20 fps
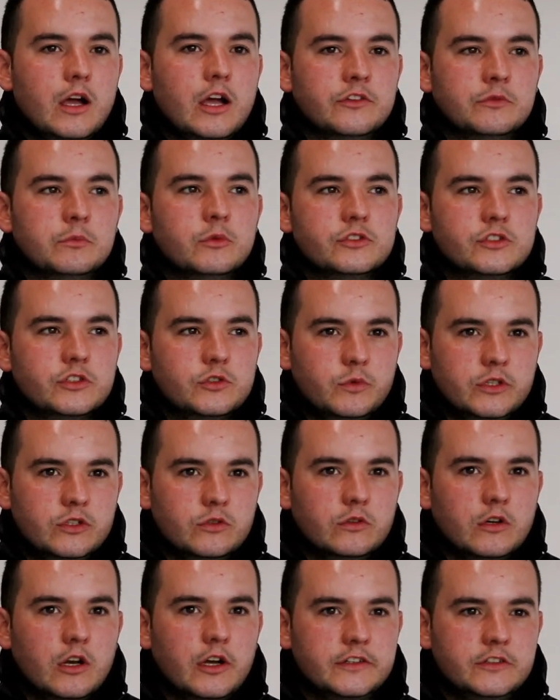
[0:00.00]
As much as we'd
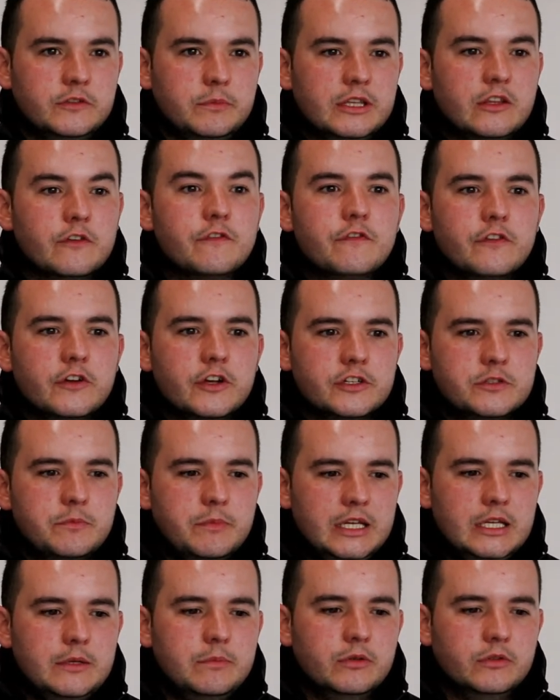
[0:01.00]
all like to be the first
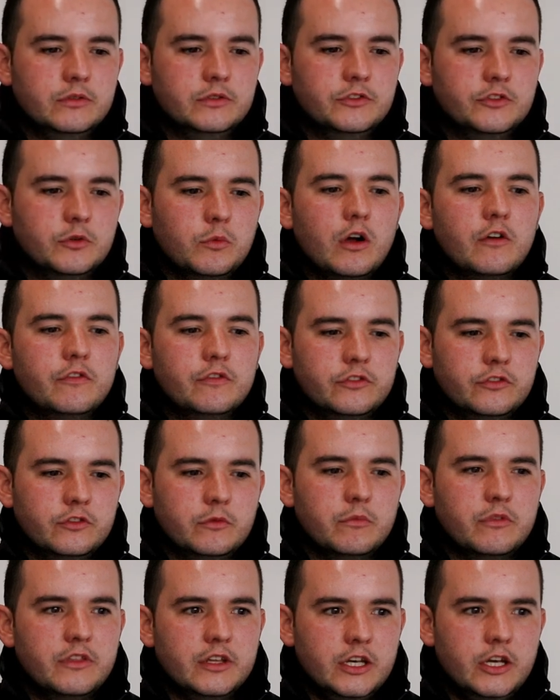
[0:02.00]
people to offer
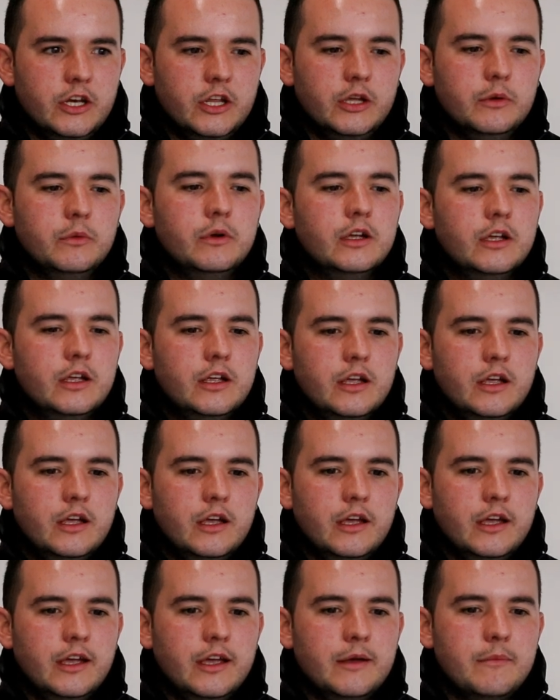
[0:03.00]
something new,
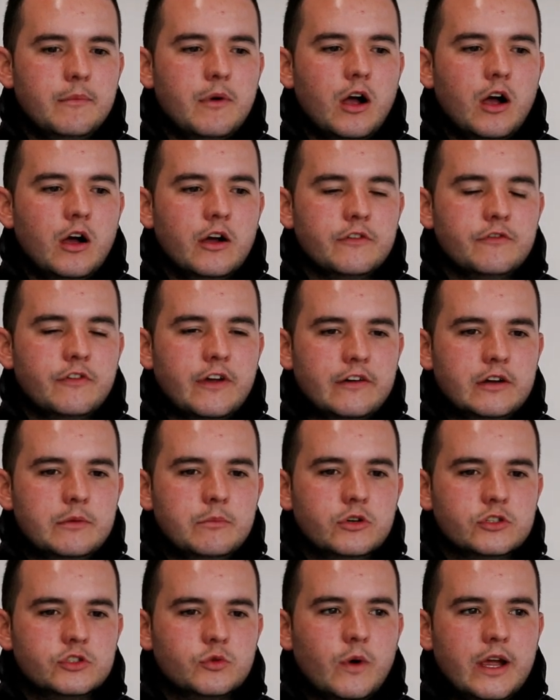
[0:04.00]
I very
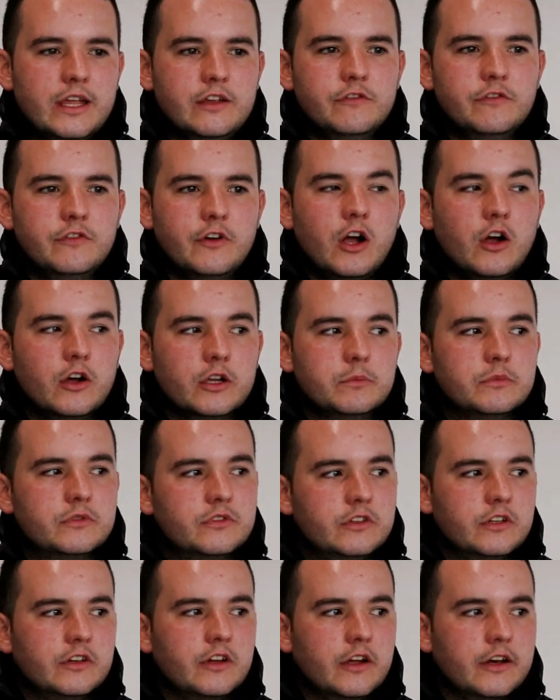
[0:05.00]
much wait for hypes
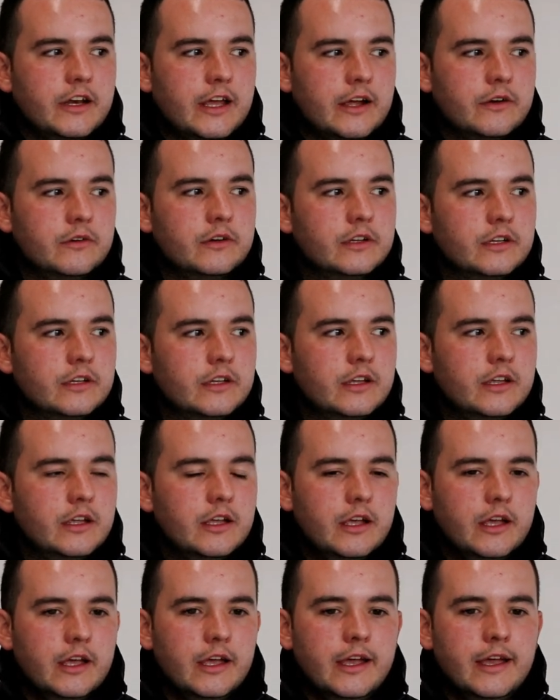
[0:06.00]
to die down.
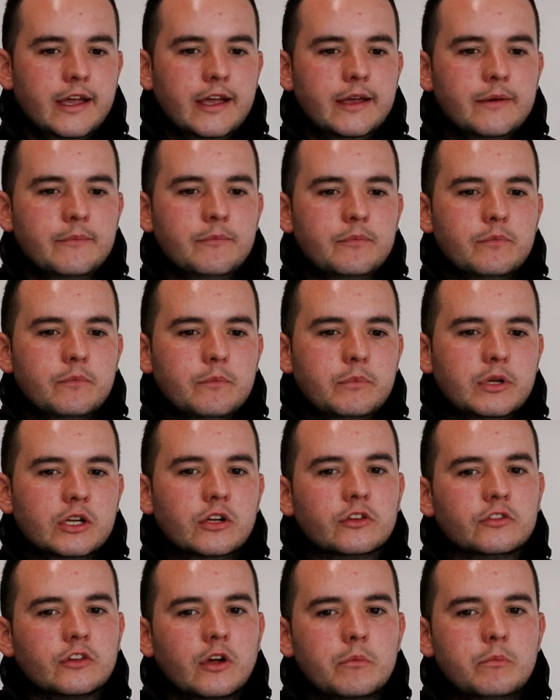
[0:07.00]
Yes.
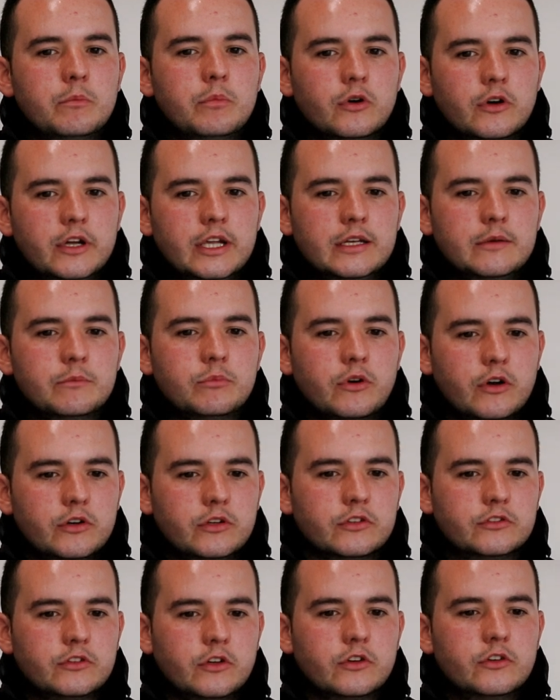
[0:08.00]
Because I'm putting
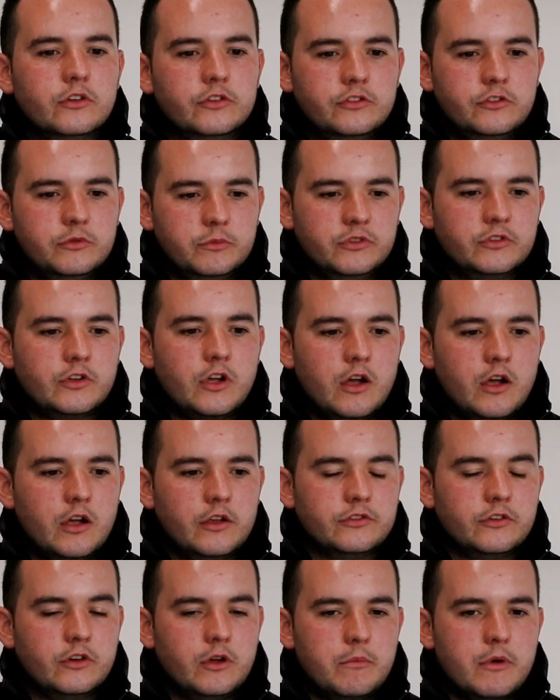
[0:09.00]
products on customers'
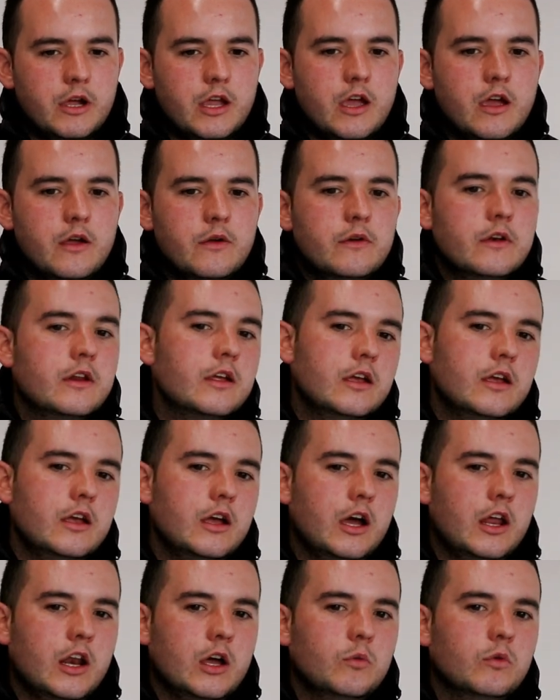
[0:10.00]
cars, not my own,
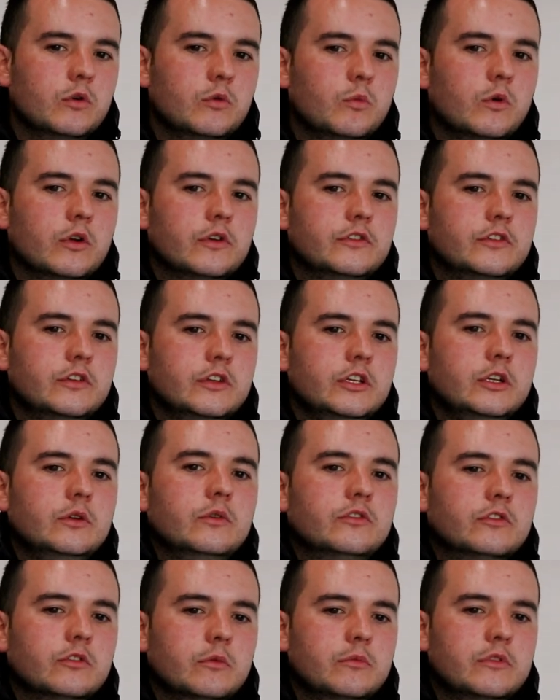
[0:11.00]
and I wouldn't want to
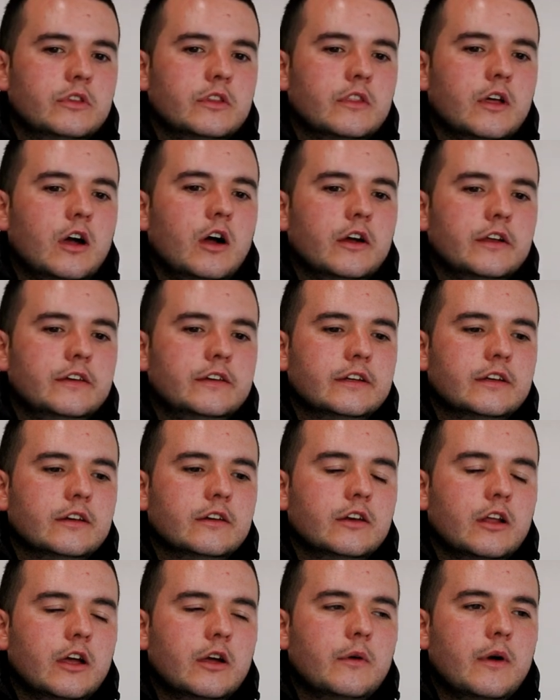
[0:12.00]
use something that I
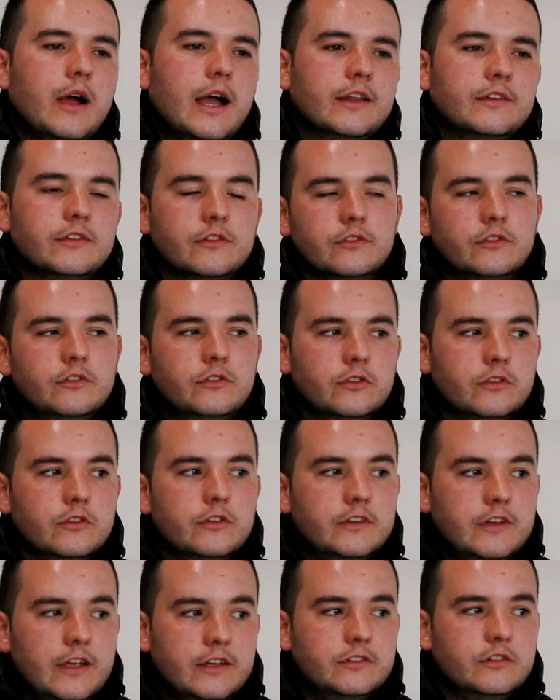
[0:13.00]
didn't know hadn't stood
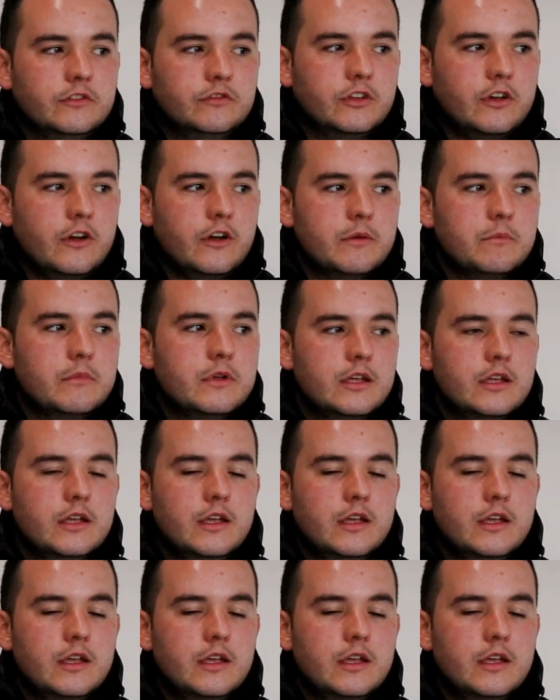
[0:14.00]
the test of time,